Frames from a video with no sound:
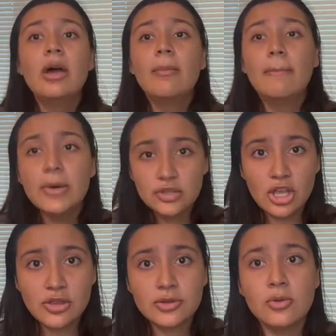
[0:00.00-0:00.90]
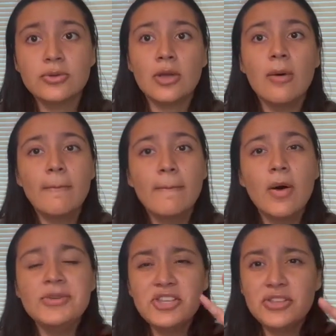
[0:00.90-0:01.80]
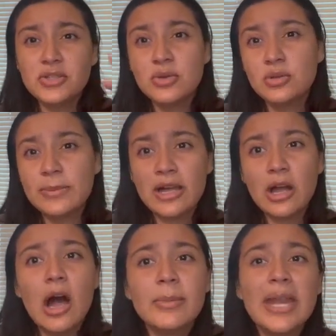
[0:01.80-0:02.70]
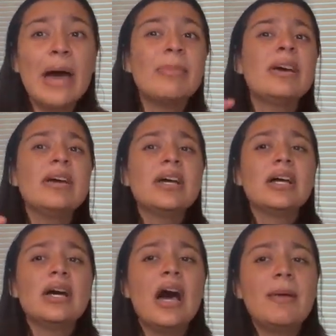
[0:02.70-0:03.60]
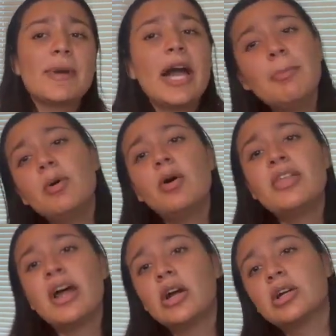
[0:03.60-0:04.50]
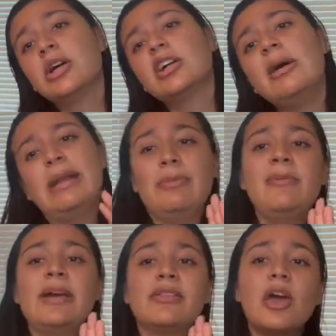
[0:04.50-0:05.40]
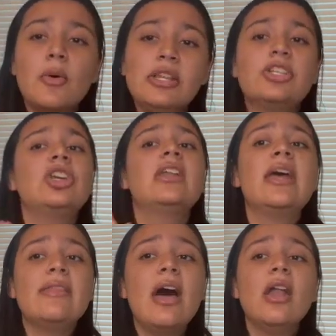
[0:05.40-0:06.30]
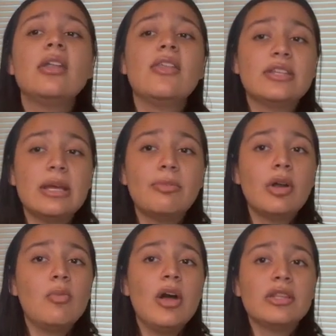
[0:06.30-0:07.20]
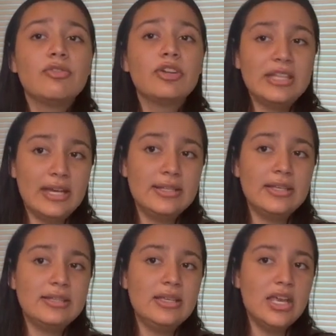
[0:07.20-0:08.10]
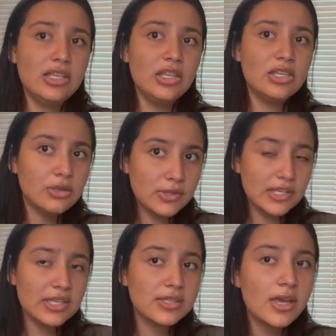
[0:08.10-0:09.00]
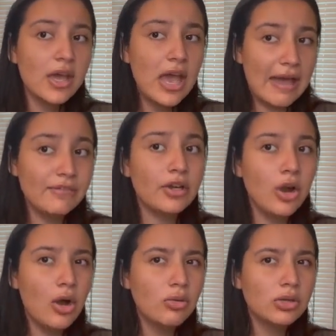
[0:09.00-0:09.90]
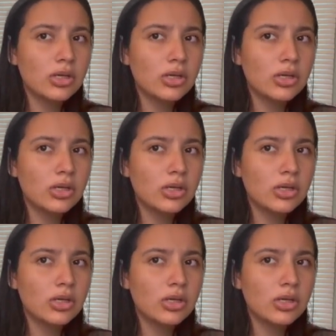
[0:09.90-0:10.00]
Almost all the schools will be on Common App. A couple that aren't on Common App will be on the Coalition, and then the separate ones for Texas and the UCs have their own